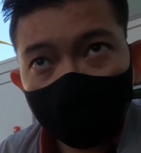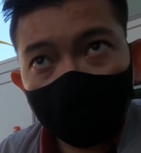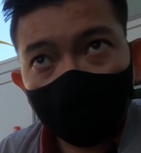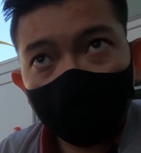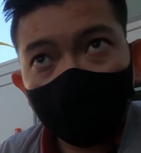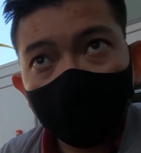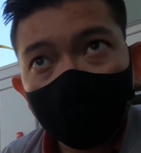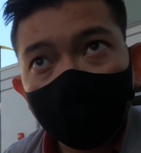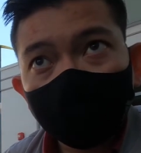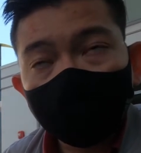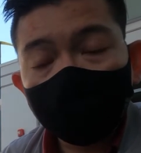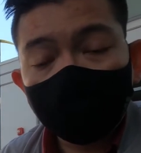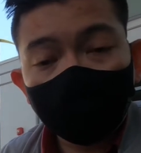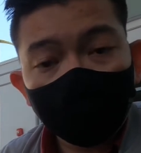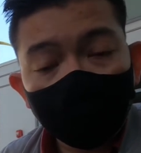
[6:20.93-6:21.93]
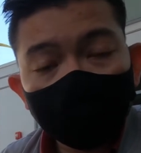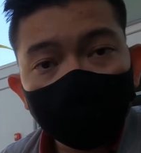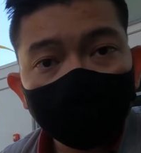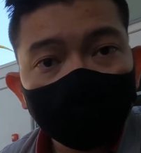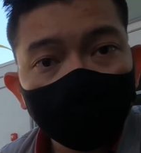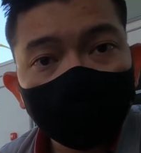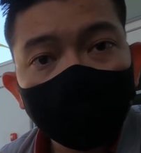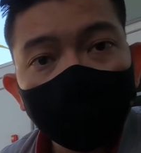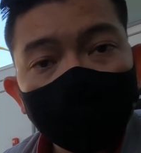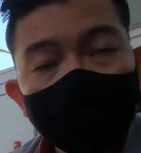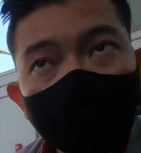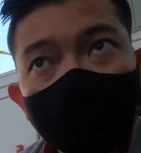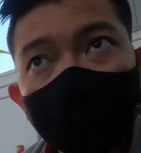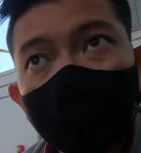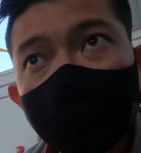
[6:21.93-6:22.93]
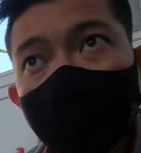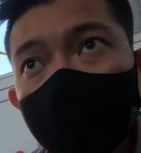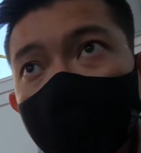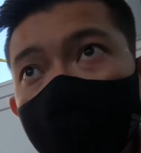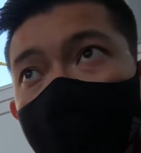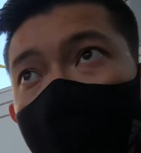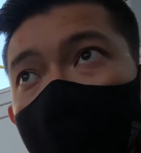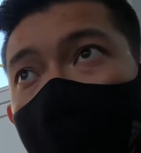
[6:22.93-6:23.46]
how the next process is,